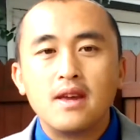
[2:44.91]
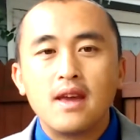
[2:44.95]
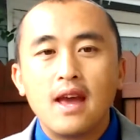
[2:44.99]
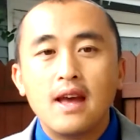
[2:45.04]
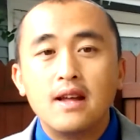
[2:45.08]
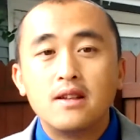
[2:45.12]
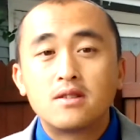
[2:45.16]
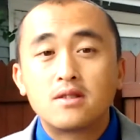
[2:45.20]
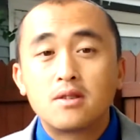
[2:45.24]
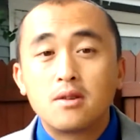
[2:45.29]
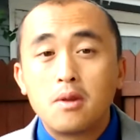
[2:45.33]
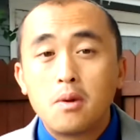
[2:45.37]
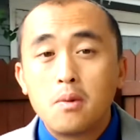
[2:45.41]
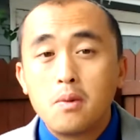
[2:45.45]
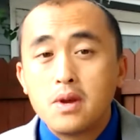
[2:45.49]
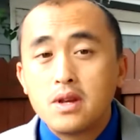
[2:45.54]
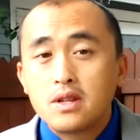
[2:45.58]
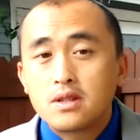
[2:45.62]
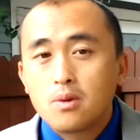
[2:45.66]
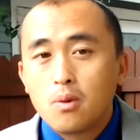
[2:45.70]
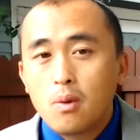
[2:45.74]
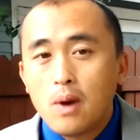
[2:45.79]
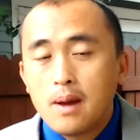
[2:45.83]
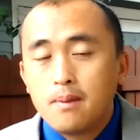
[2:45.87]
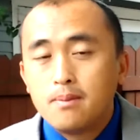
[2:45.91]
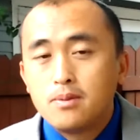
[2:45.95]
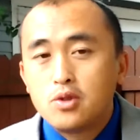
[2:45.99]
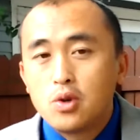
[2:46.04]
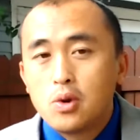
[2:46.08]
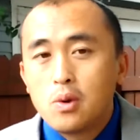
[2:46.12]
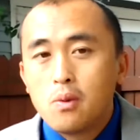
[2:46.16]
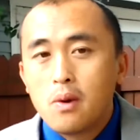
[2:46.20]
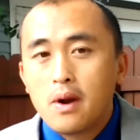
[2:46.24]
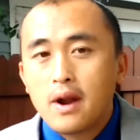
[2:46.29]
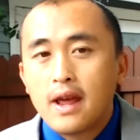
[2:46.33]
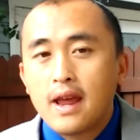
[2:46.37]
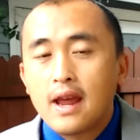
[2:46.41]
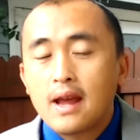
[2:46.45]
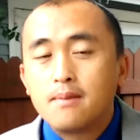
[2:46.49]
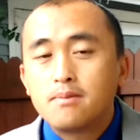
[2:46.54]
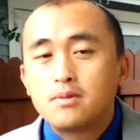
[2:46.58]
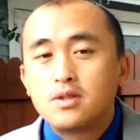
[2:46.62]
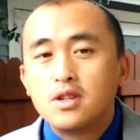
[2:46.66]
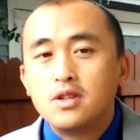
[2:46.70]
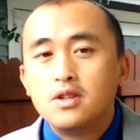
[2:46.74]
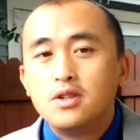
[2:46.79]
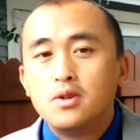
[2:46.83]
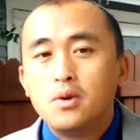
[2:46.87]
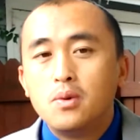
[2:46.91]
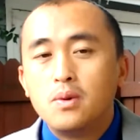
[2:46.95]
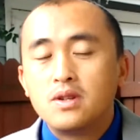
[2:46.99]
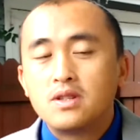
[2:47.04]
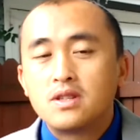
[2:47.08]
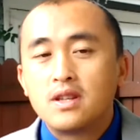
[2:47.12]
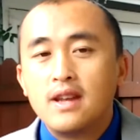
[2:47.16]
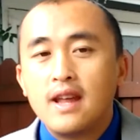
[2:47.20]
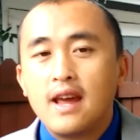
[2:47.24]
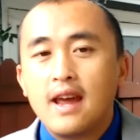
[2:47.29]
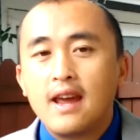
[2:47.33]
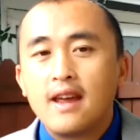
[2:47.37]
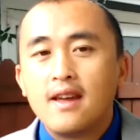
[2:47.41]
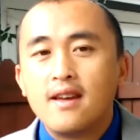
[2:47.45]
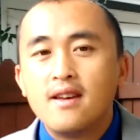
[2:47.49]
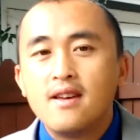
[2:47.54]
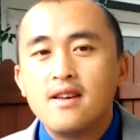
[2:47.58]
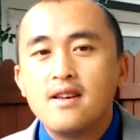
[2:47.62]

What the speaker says: And so the reason why I'm doing what I am doing today